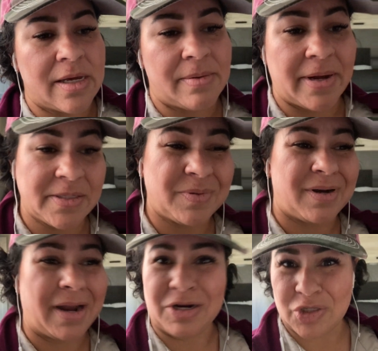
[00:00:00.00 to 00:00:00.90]
my husband and
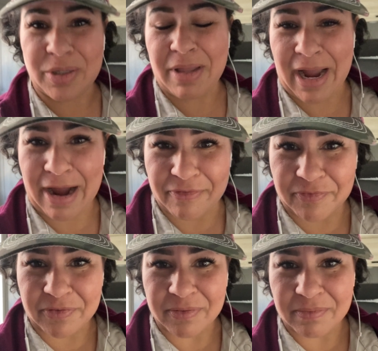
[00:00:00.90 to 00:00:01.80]
I actually
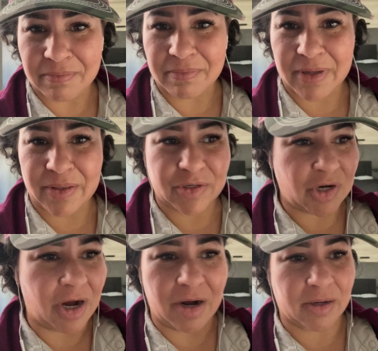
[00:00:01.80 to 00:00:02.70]
laugh, and the
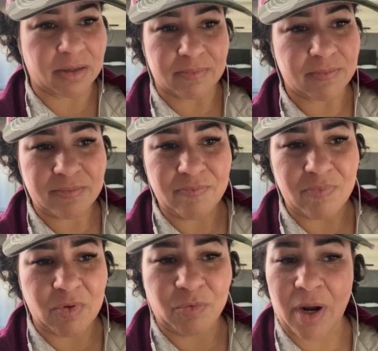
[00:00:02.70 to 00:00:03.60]
dog
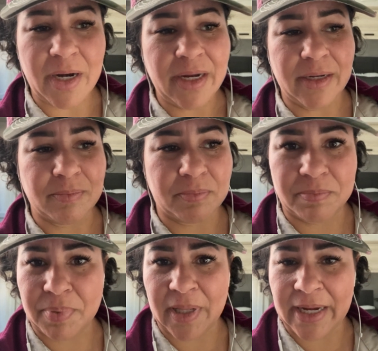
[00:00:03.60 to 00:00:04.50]
running and
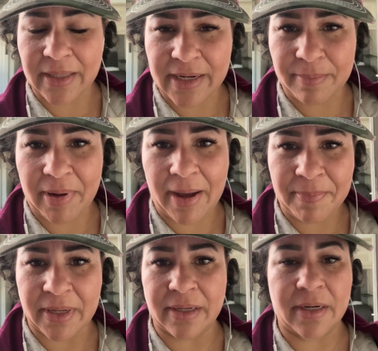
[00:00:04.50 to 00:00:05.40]
playing like a
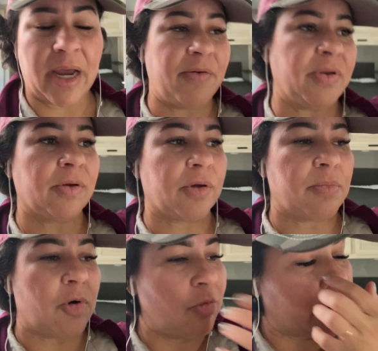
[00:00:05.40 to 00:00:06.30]
puppy and having a good
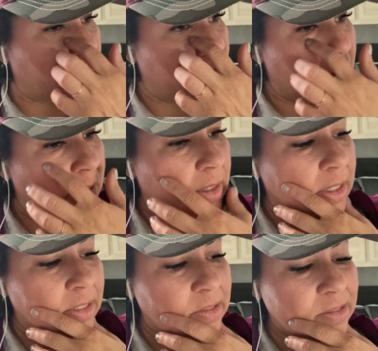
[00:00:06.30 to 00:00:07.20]
moment.
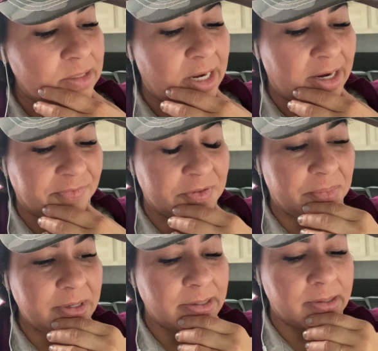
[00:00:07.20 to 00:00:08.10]
It doesn't have to
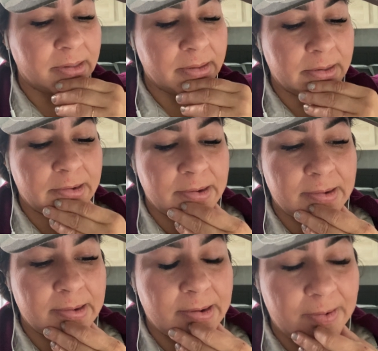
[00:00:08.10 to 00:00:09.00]
be,
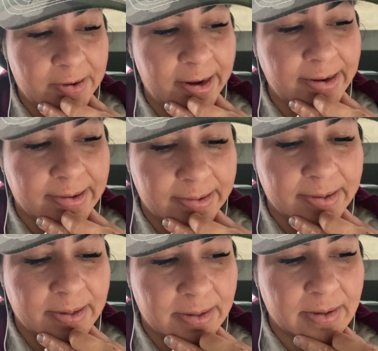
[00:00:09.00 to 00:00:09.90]
okay,
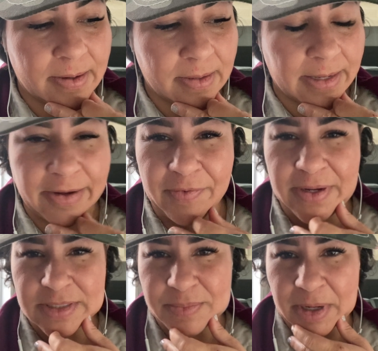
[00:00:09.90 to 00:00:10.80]
life
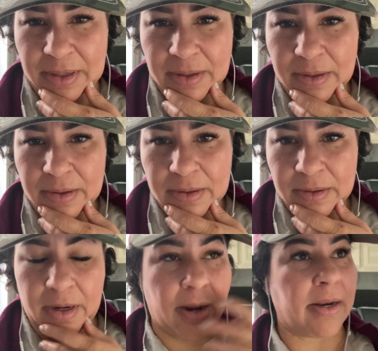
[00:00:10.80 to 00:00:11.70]
hates me,
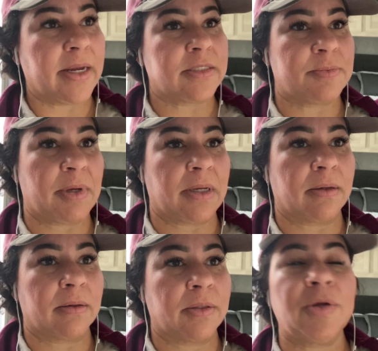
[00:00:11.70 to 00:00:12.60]
God hates me,
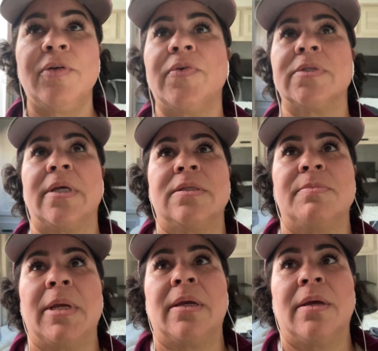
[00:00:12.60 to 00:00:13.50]
the universe hates me.